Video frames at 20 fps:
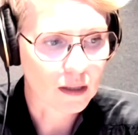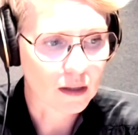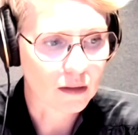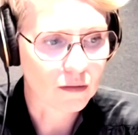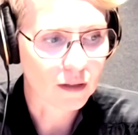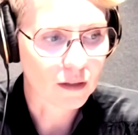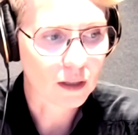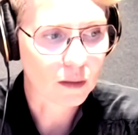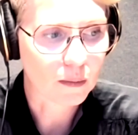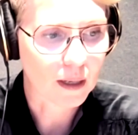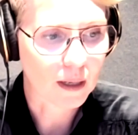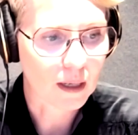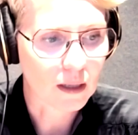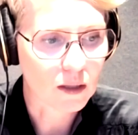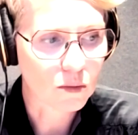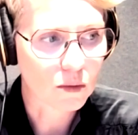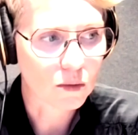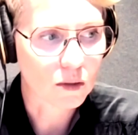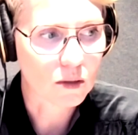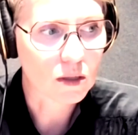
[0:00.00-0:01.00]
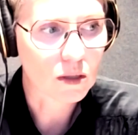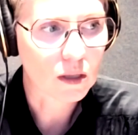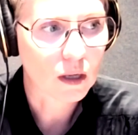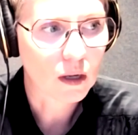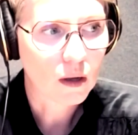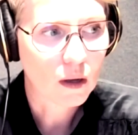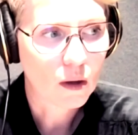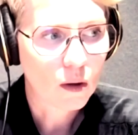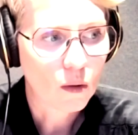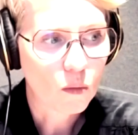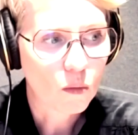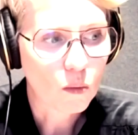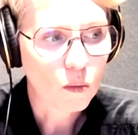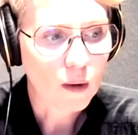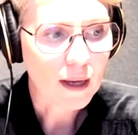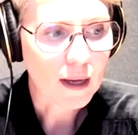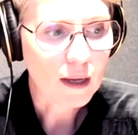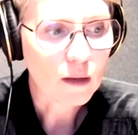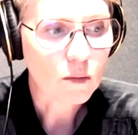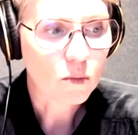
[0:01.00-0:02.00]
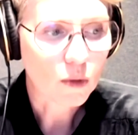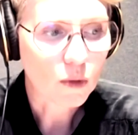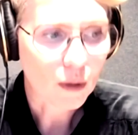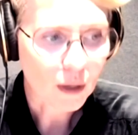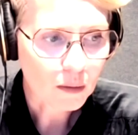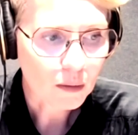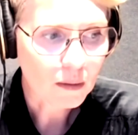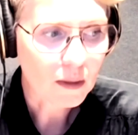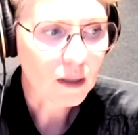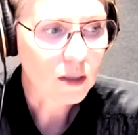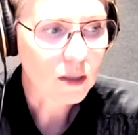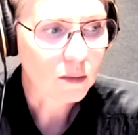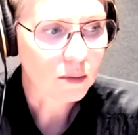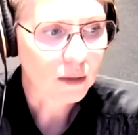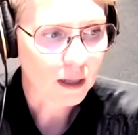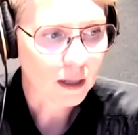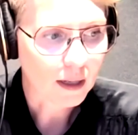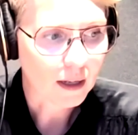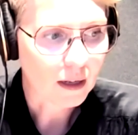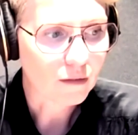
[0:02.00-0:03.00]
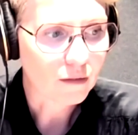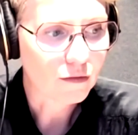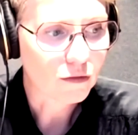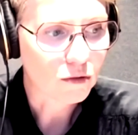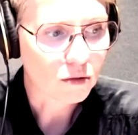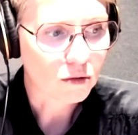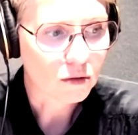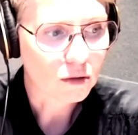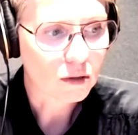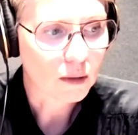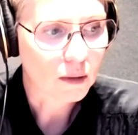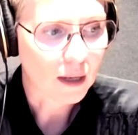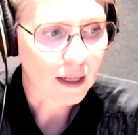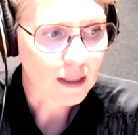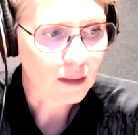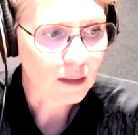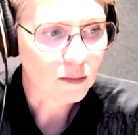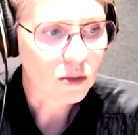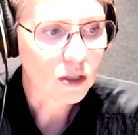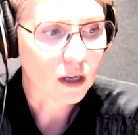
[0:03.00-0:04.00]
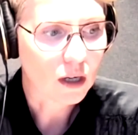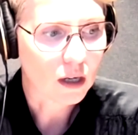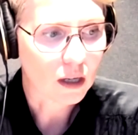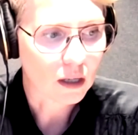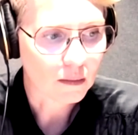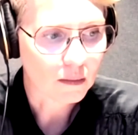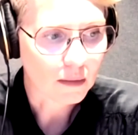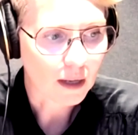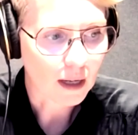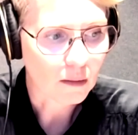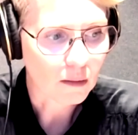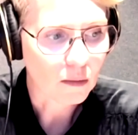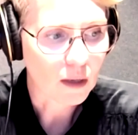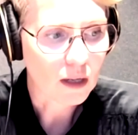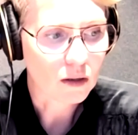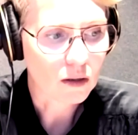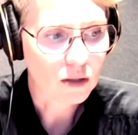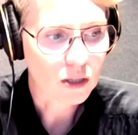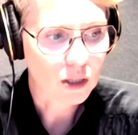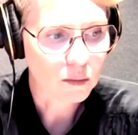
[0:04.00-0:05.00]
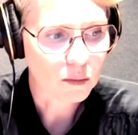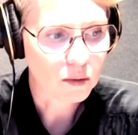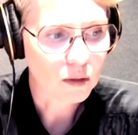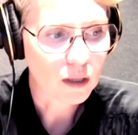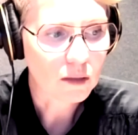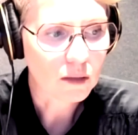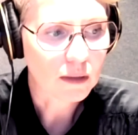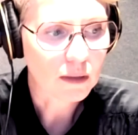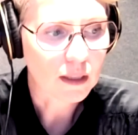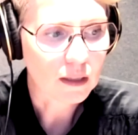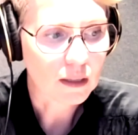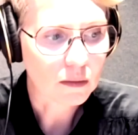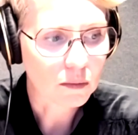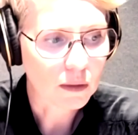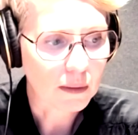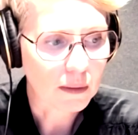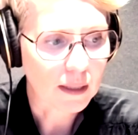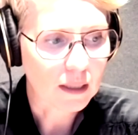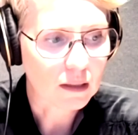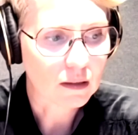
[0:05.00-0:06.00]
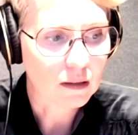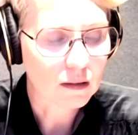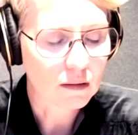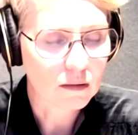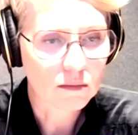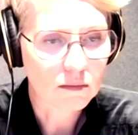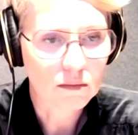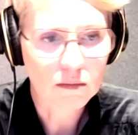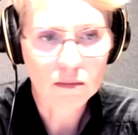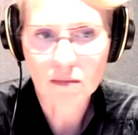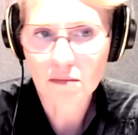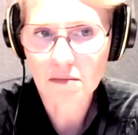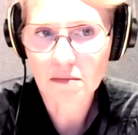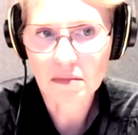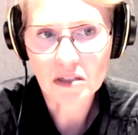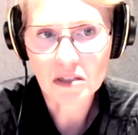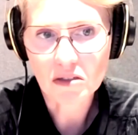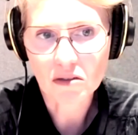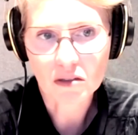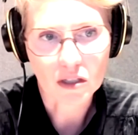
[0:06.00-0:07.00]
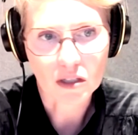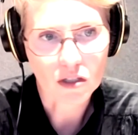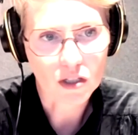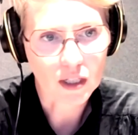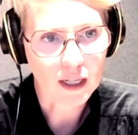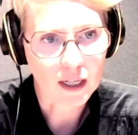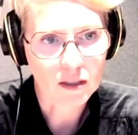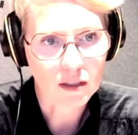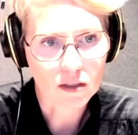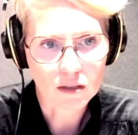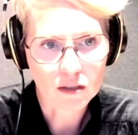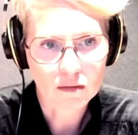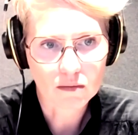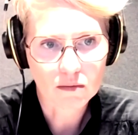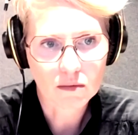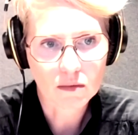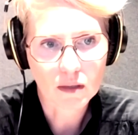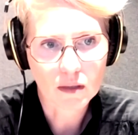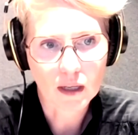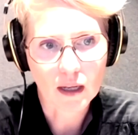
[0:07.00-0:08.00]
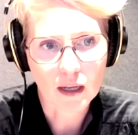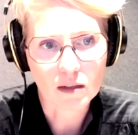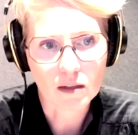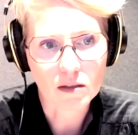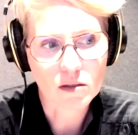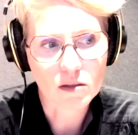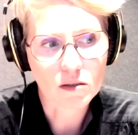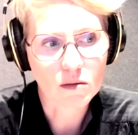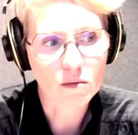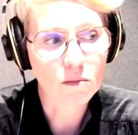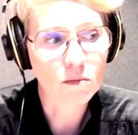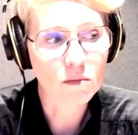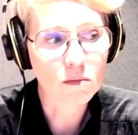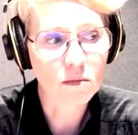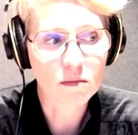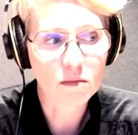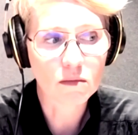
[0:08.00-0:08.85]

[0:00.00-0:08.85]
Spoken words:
for us in the Philippines was, we worked with the supplier for quite some time, and we got to the point where we went, he's not going to change. And